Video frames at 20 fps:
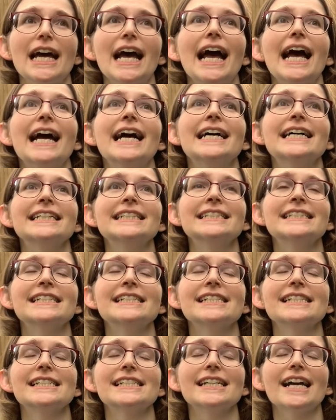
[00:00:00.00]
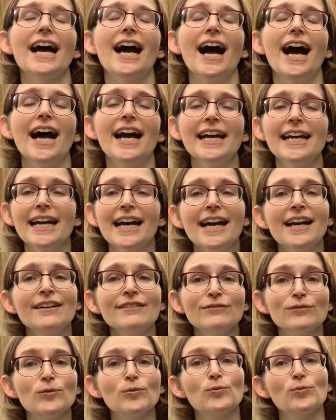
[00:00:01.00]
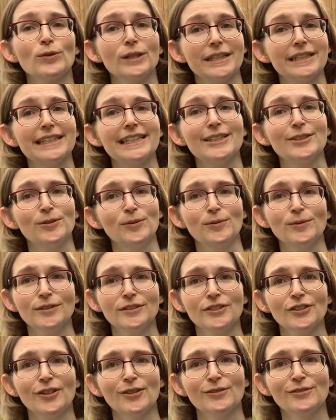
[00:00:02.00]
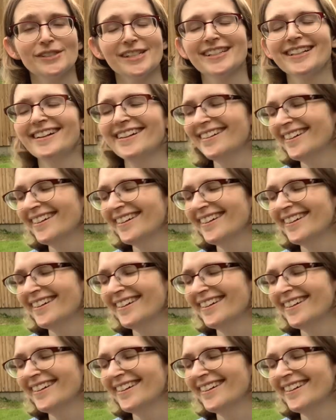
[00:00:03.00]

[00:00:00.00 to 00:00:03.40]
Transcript: and I have really cool totes.